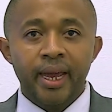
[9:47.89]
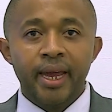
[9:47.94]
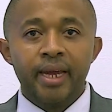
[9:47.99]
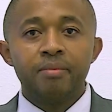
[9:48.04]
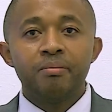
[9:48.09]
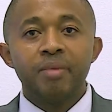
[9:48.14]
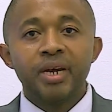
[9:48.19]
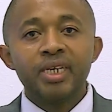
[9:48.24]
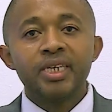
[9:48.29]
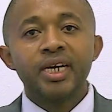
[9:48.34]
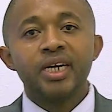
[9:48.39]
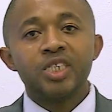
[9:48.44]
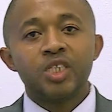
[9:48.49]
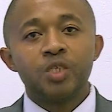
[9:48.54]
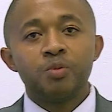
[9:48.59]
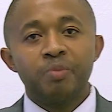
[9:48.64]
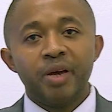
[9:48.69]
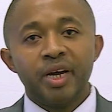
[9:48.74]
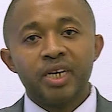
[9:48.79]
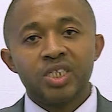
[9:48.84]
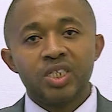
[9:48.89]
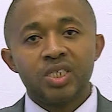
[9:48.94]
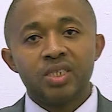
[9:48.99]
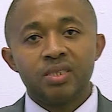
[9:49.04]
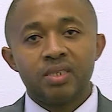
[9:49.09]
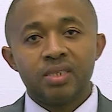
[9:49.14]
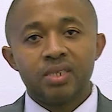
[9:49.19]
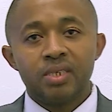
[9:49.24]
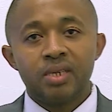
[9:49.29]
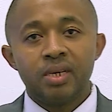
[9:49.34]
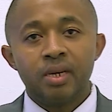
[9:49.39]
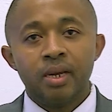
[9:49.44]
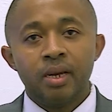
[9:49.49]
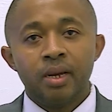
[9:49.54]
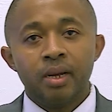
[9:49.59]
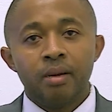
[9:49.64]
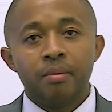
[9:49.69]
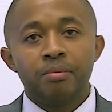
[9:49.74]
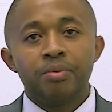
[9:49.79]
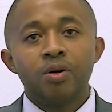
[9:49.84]
And major inspections,
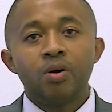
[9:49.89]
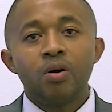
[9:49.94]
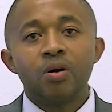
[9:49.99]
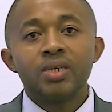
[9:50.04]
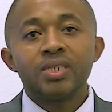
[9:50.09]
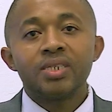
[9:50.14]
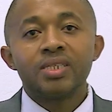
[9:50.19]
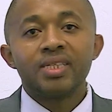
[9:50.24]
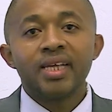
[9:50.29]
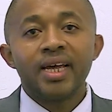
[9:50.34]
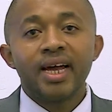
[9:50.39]
because